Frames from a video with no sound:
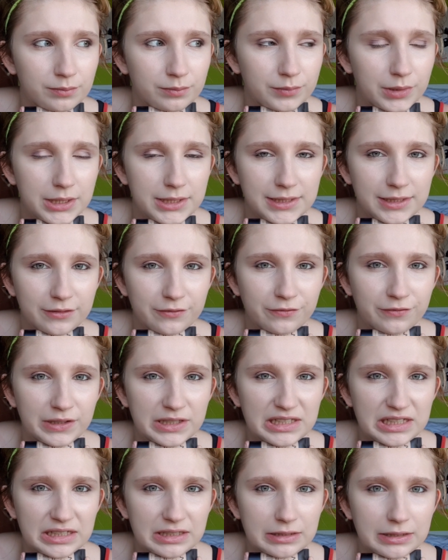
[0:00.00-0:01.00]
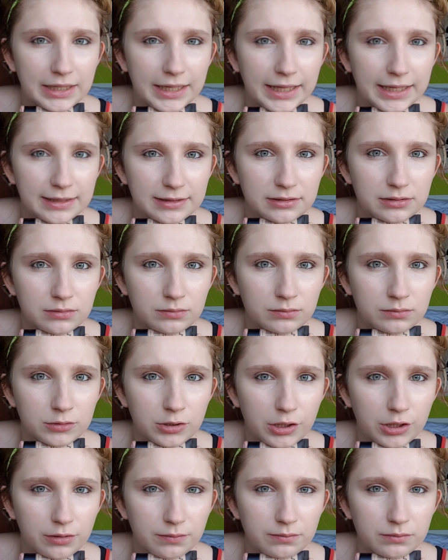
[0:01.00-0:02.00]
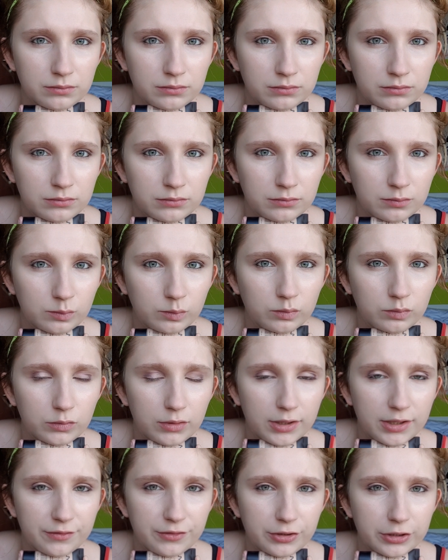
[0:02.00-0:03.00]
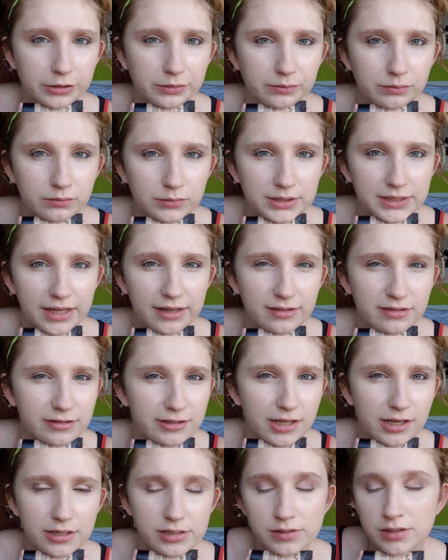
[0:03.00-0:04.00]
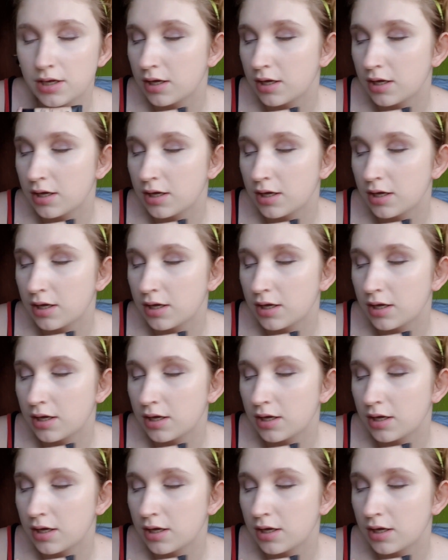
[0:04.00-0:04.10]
basic physics, I guess, or whatever science that is.